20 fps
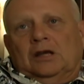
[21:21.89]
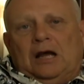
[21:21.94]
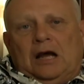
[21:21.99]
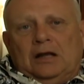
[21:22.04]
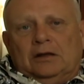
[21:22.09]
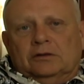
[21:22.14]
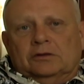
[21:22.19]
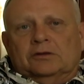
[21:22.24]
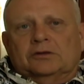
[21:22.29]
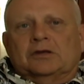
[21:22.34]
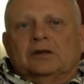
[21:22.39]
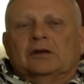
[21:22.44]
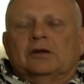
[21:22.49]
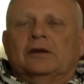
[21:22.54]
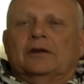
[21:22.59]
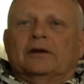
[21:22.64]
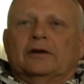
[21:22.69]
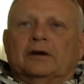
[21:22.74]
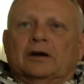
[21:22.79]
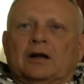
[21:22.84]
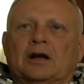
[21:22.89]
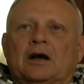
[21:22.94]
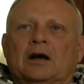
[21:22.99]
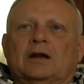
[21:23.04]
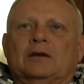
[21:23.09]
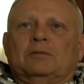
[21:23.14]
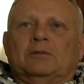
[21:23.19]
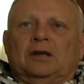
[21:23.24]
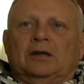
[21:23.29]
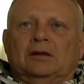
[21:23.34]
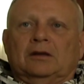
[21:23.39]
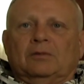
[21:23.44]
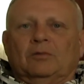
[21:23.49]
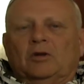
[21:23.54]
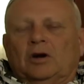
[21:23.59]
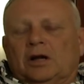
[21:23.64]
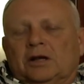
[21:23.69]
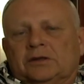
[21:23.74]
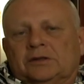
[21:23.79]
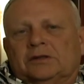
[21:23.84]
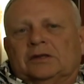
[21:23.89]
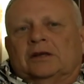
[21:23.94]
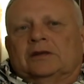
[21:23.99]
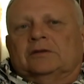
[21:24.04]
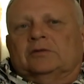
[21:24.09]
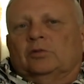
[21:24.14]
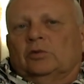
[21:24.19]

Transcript: into their economy in the process,